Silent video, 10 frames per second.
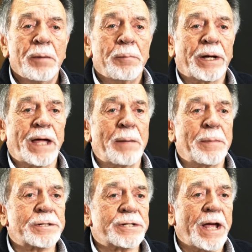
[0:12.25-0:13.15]
became
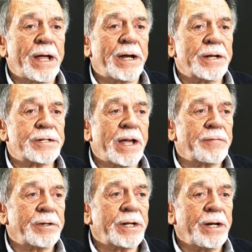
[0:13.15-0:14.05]
a state in
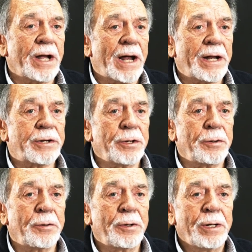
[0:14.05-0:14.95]
seventeen
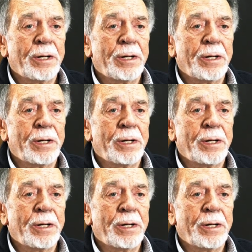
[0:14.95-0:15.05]
ninety-two,